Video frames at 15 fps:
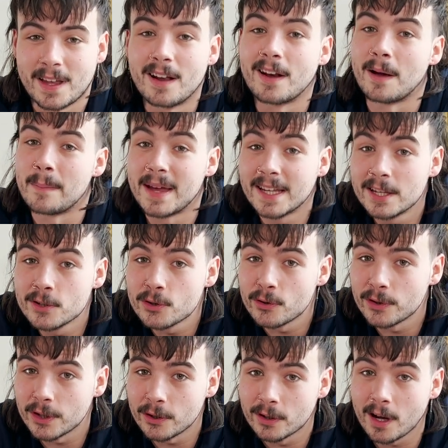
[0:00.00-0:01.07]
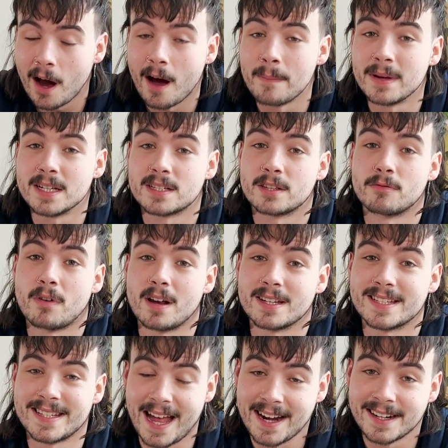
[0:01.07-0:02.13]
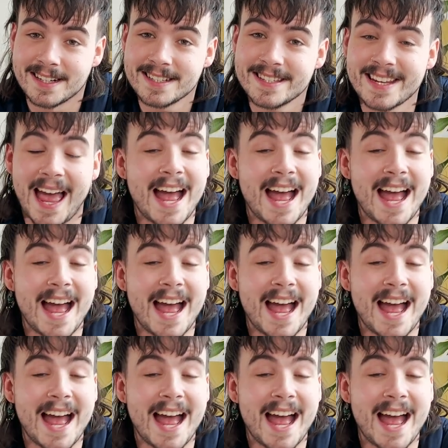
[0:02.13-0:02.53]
like making sure that your car meets the right standards